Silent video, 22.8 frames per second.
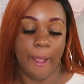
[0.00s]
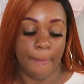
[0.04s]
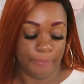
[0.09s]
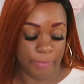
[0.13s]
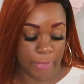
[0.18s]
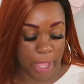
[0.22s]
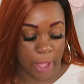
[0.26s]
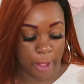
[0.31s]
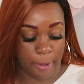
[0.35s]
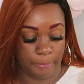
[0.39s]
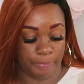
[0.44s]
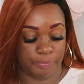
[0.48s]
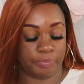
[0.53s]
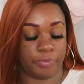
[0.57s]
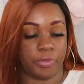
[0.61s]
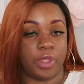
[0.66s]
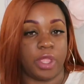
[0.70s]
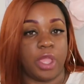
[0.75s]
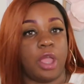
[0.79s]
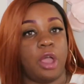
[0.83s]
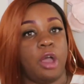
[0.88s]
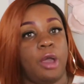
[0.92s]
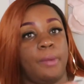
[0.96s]
Now
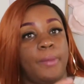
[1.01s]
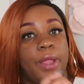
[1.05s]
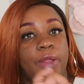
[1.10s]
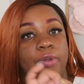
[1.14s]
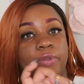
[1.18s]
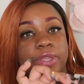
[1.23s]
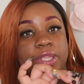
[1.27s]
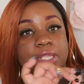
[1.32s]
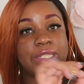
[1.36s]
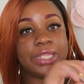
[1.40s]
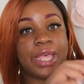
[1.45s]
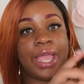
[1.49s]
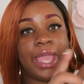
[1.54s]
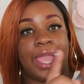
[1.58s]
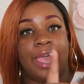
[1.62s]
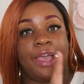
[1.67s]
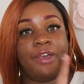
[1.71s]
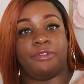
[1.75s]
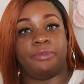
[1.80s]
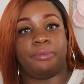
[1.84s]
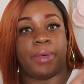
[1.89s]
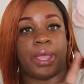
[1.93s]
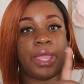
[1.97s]
on my wrist I
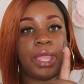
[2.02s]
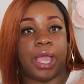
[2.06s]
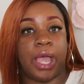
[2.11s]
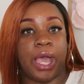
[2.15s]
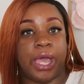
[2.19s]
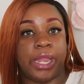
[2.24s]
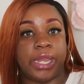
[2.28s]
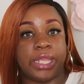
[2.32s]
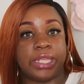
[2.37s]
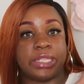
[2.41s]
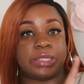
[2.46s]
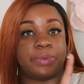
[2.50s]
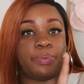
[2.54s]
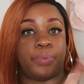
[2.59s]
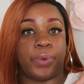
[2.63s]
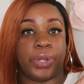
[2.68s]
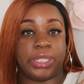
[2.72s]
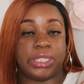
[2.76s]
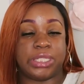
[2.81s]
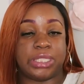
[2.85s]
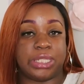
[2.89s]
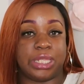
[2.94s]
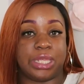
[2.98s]
have my onyx
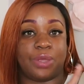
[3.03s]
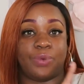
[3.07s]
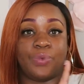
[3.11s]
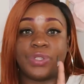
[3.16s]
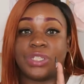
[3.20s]
bracelet,